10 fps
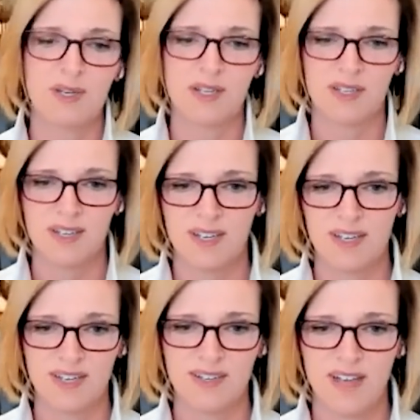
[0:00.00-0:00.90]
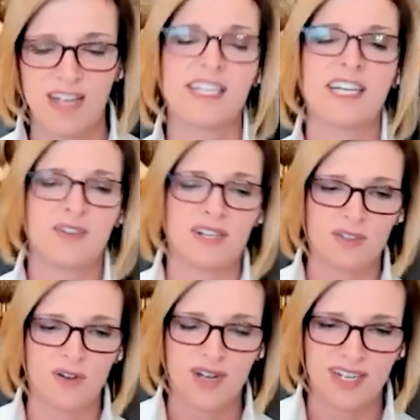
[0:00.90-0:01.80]
but I
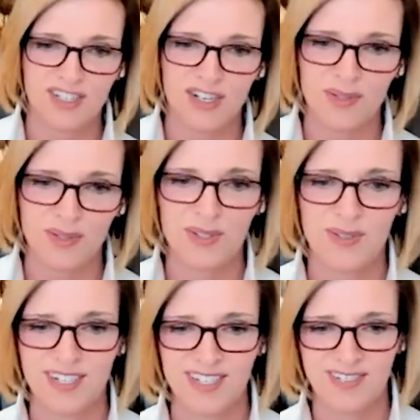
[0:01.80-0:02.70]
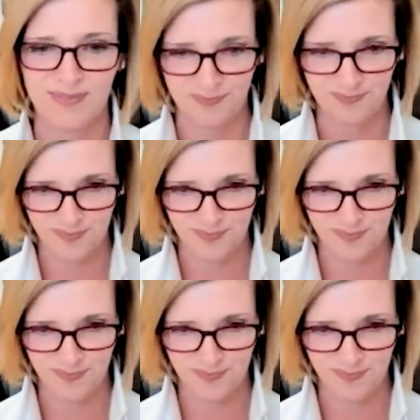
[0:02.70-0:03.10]
digress. Go on, share what you're going to,